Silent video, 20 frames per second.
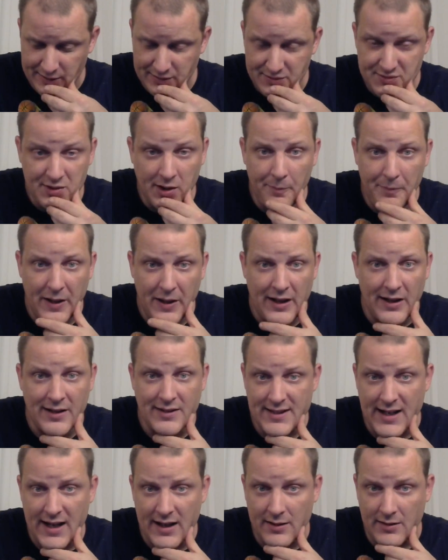Trump ain't
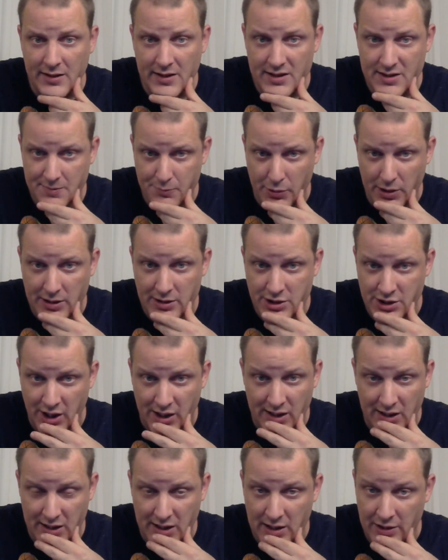exactly a spring
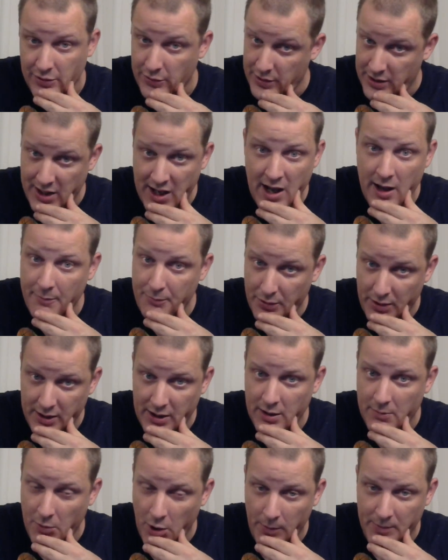chicken either, and he had
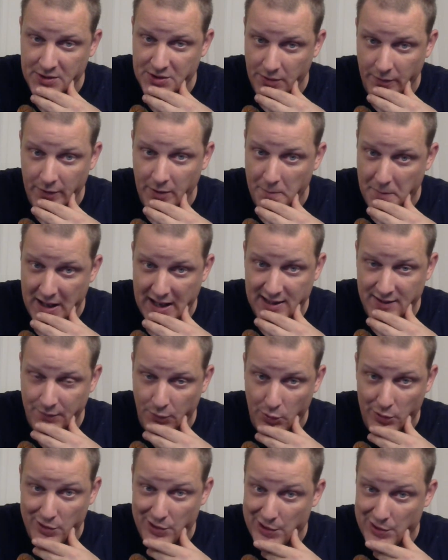plenty of moments over the past
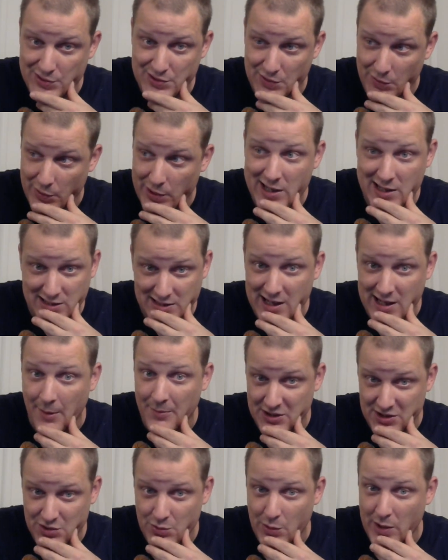4 years where he
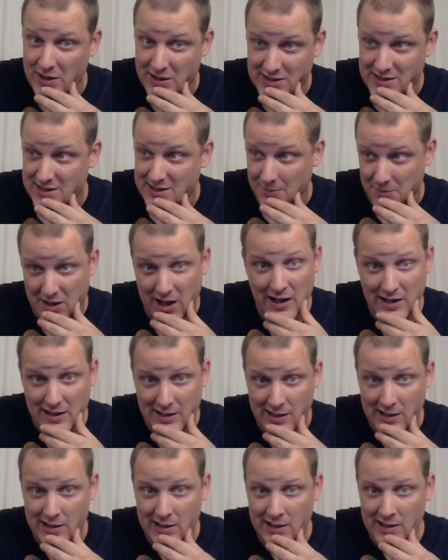demonstrated some kind of